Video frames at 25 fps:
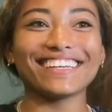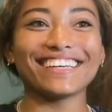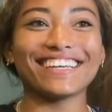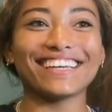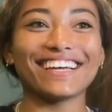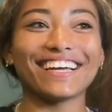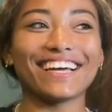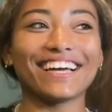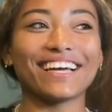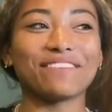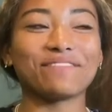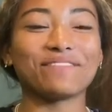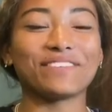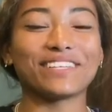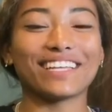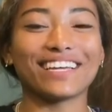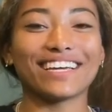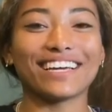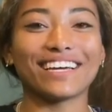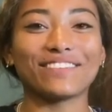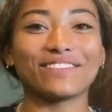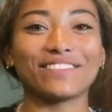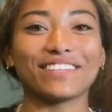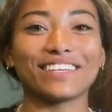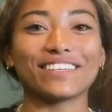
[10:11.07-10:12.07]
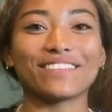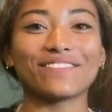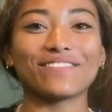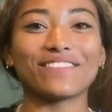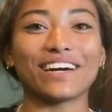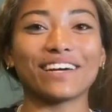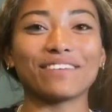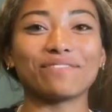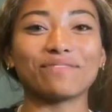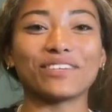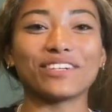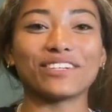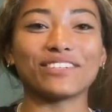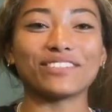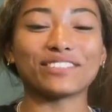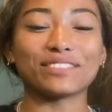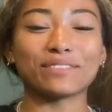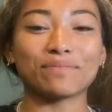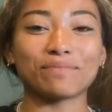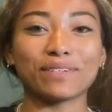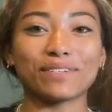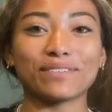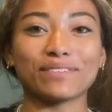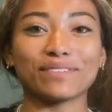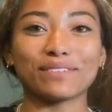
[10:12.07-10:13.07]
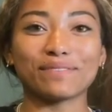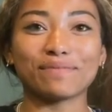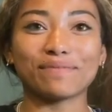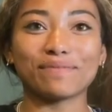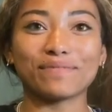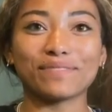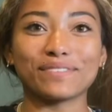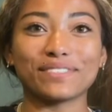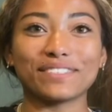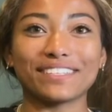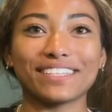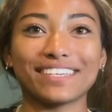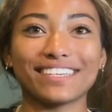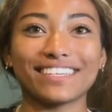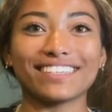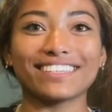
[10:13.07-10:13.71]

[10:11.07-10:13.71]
I mean, I have like 5 mirrors in my room, but like...